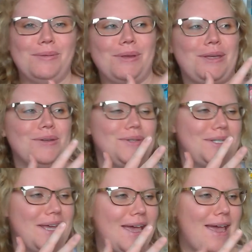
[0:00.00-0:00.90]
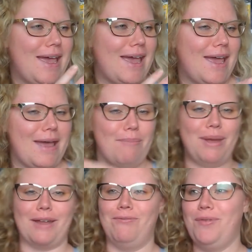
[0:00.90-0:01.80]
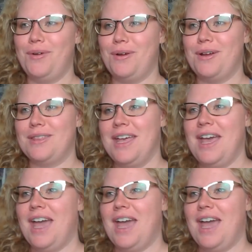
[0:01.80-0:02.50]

hearsay and back and forth,